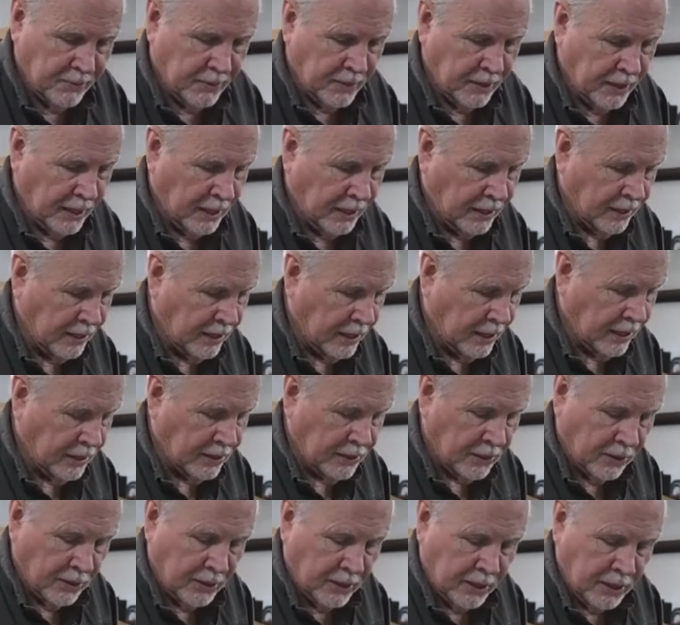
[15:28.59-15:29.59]
Oh yeah, the
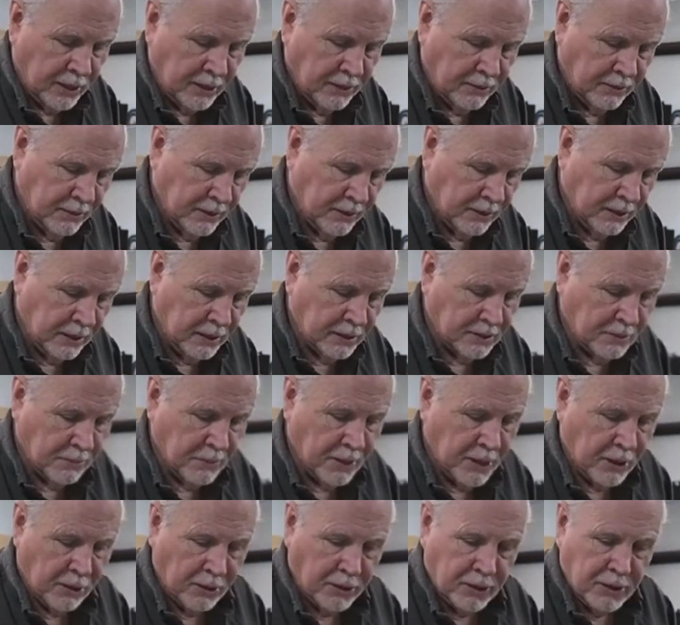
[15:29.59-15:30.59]
938 is a
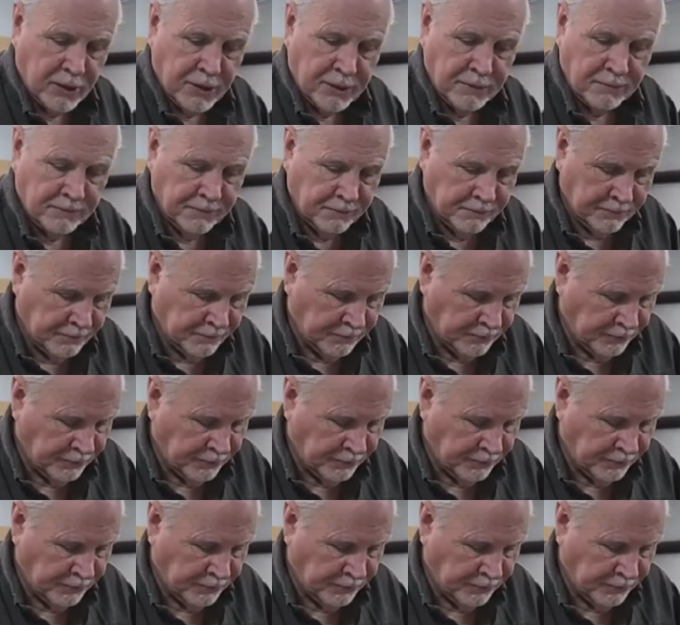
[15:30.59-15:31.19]
better gun.